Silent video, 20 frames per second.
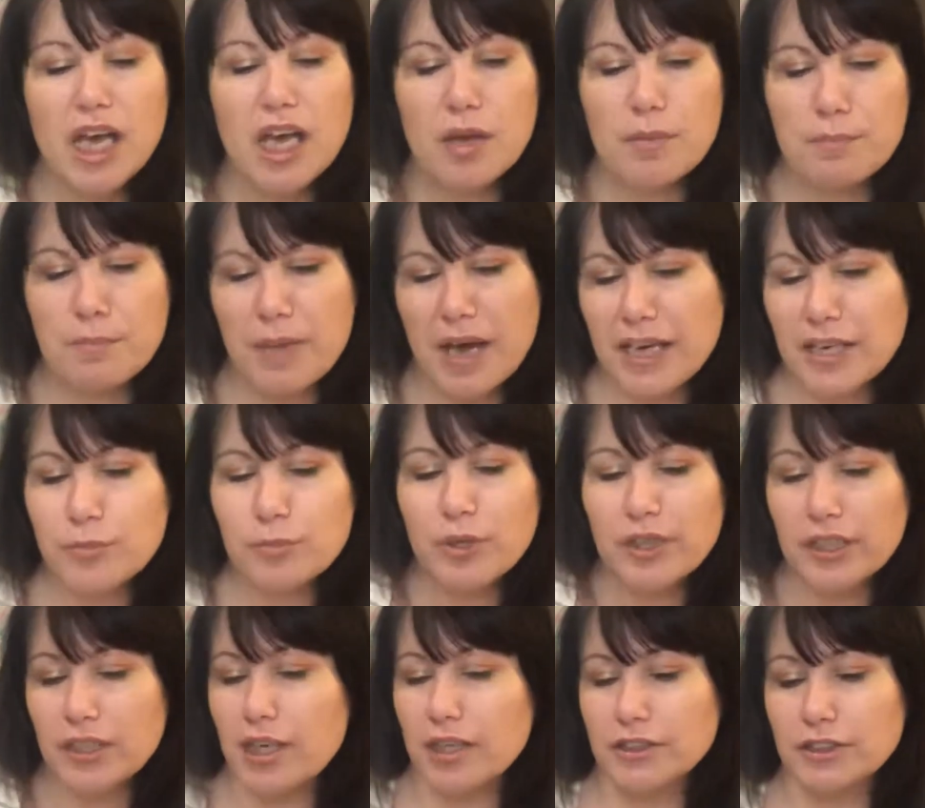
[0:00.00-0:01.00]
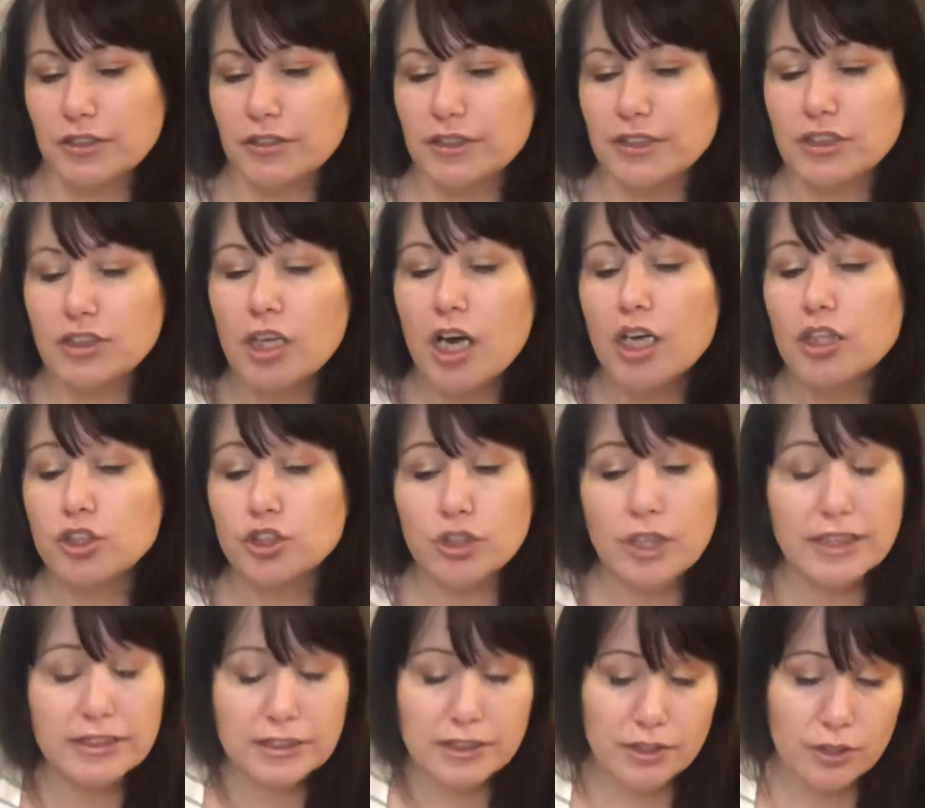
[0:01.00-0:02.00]
Madame Rhinoceros saw a
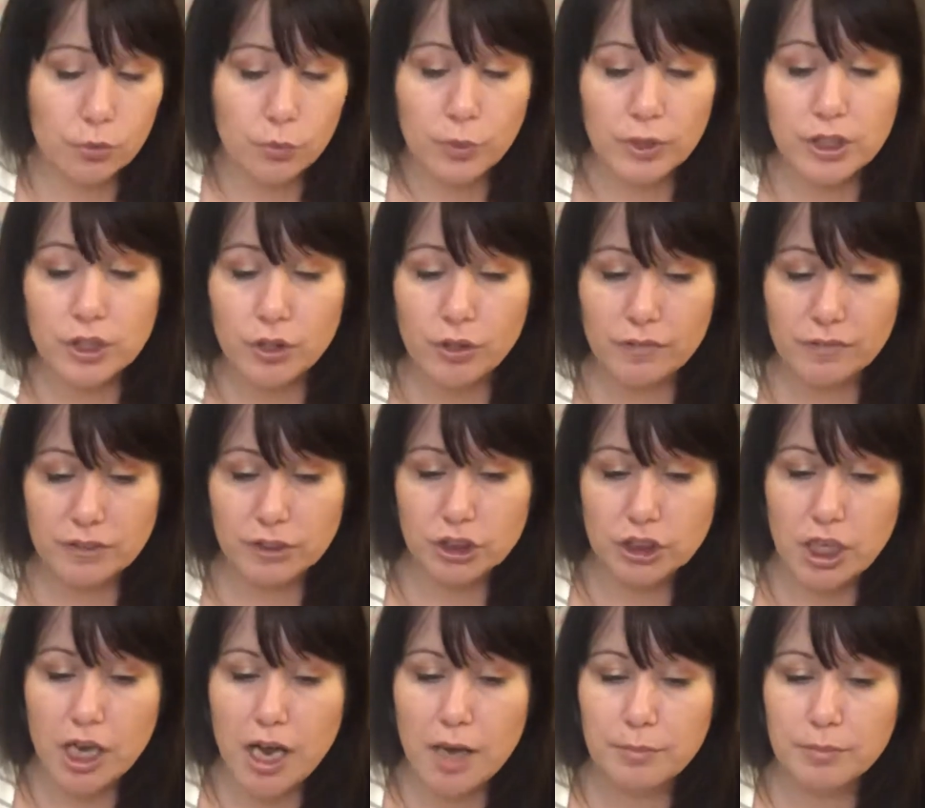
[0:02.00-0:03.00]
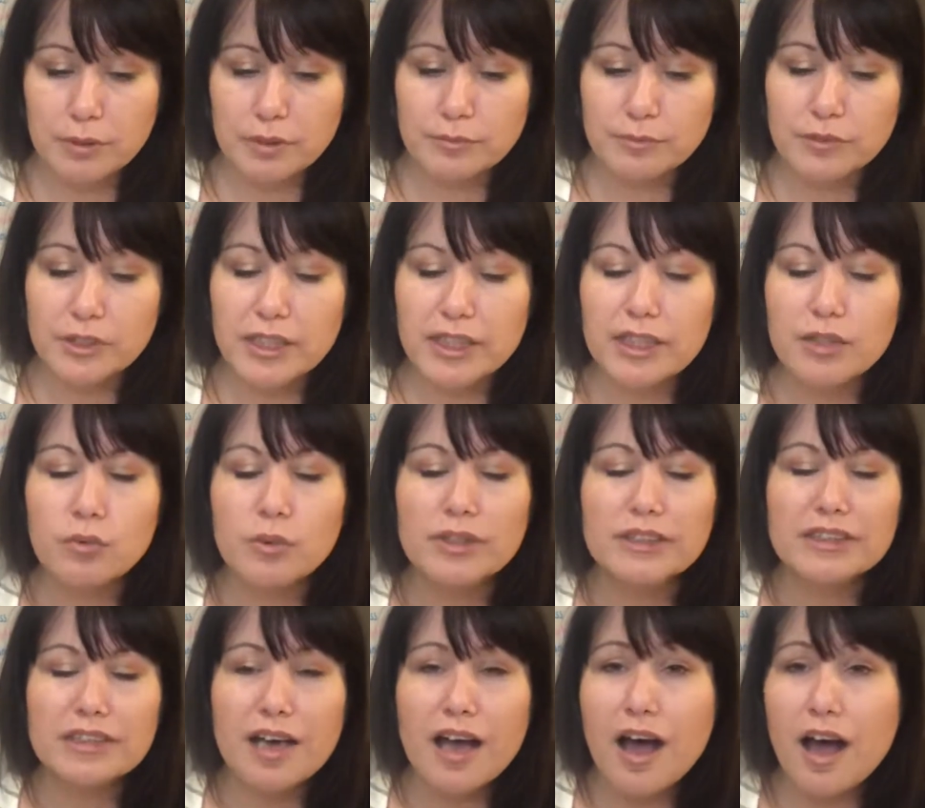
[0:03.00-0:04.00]
dress in the window of a shop. It
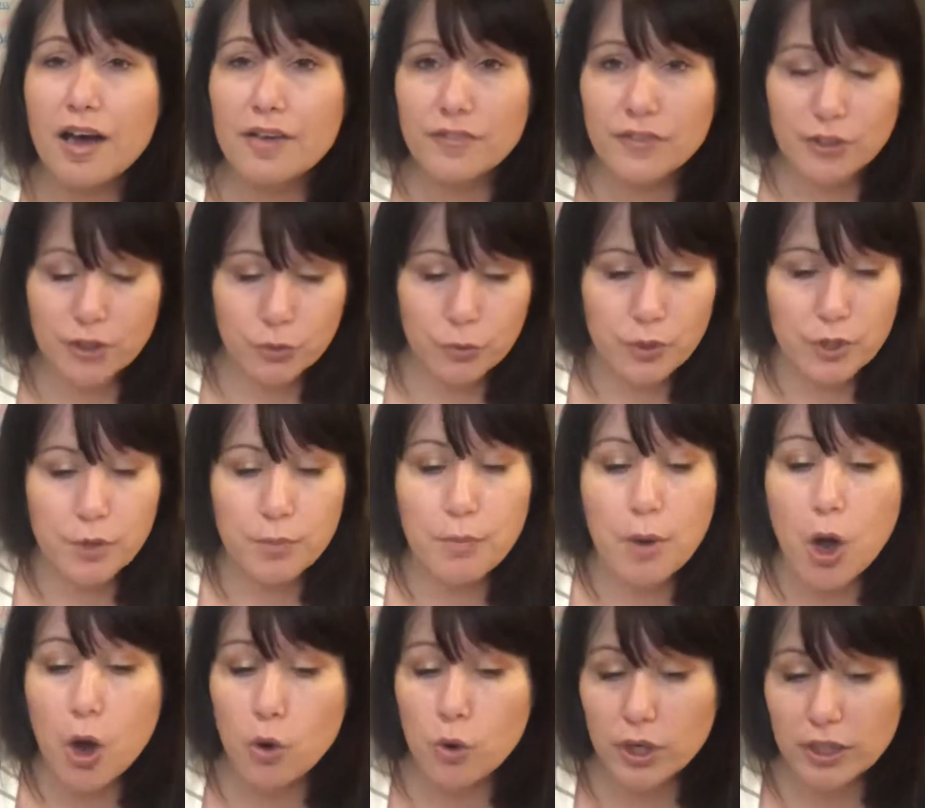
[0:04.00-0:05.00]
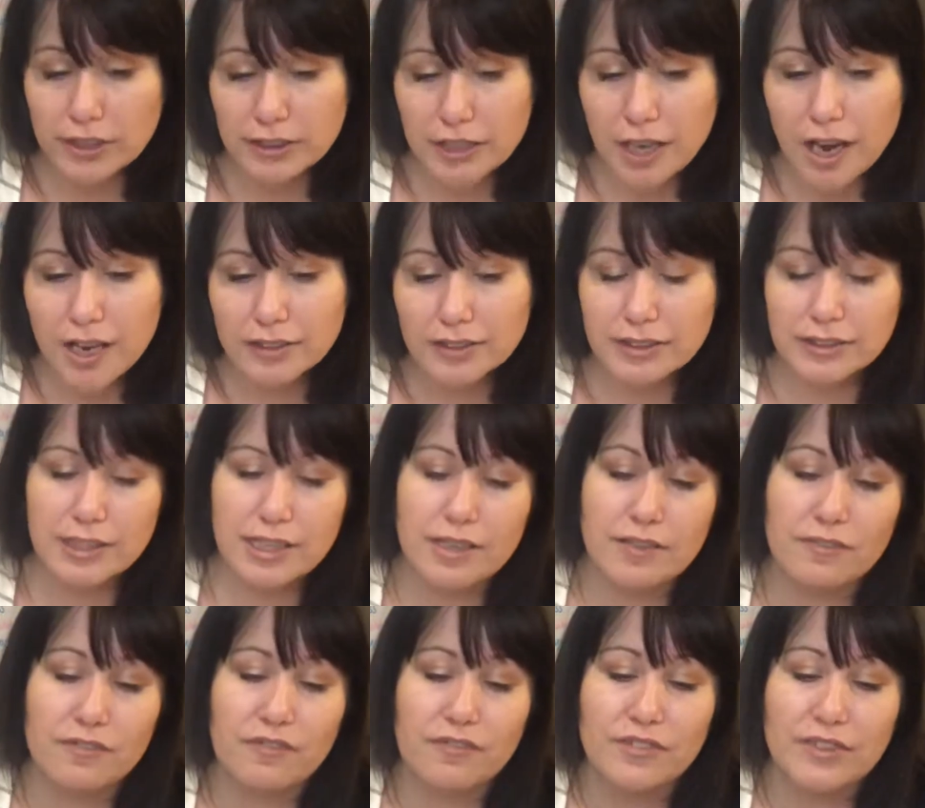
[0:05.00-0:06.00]
was covered with polka dots
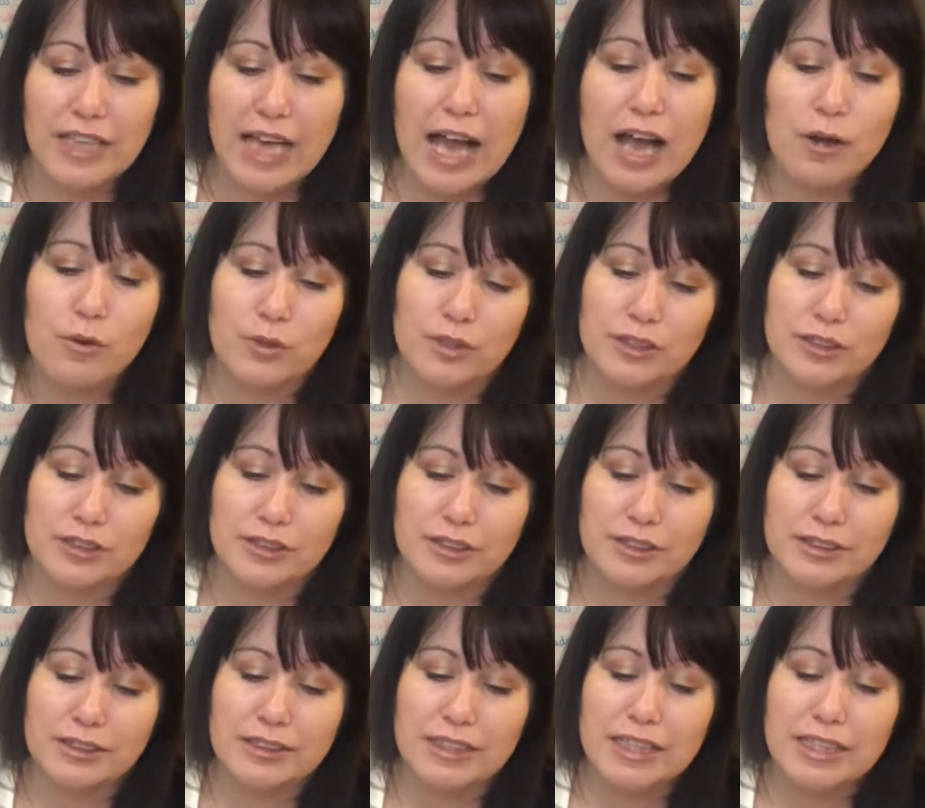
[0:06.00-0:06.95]
and flowers.